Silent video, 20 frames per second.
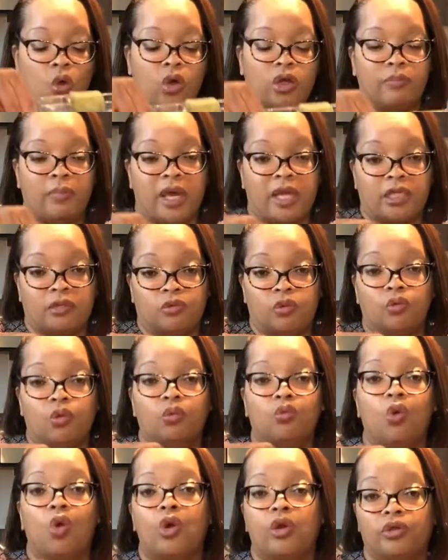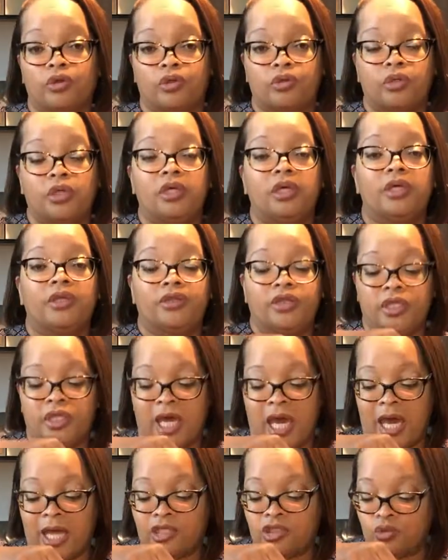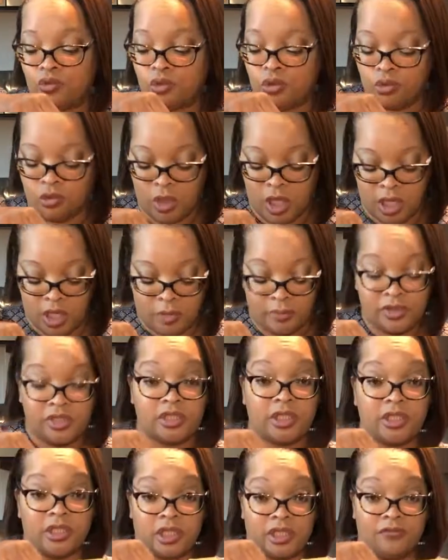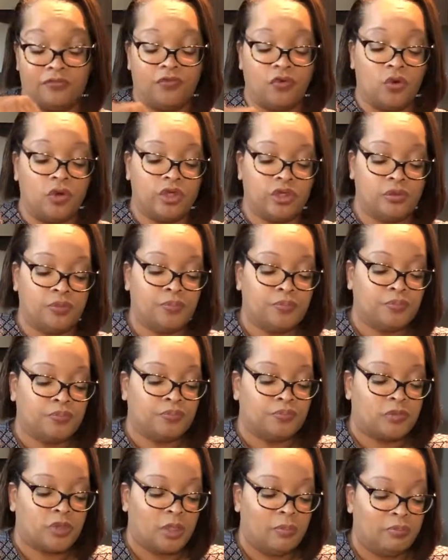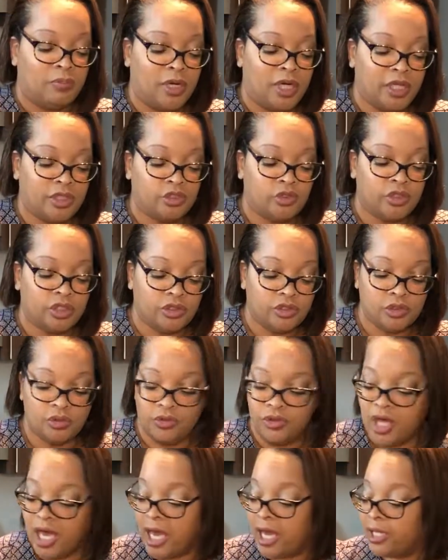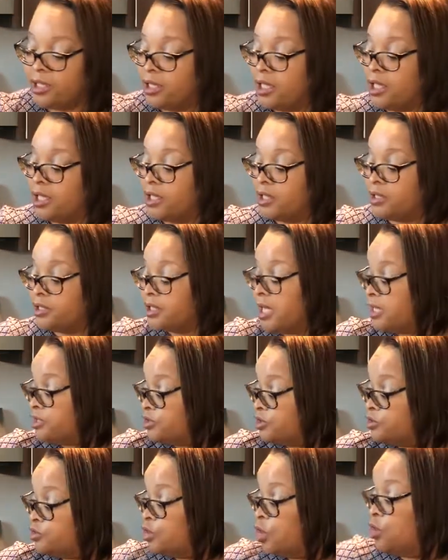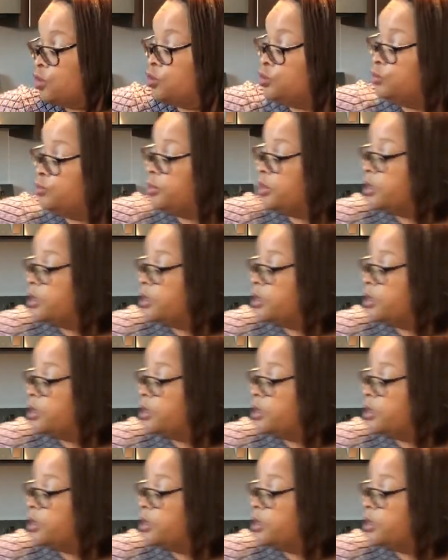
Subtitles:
automatically will water the actual seedling for you. But you can do that, and it has the dome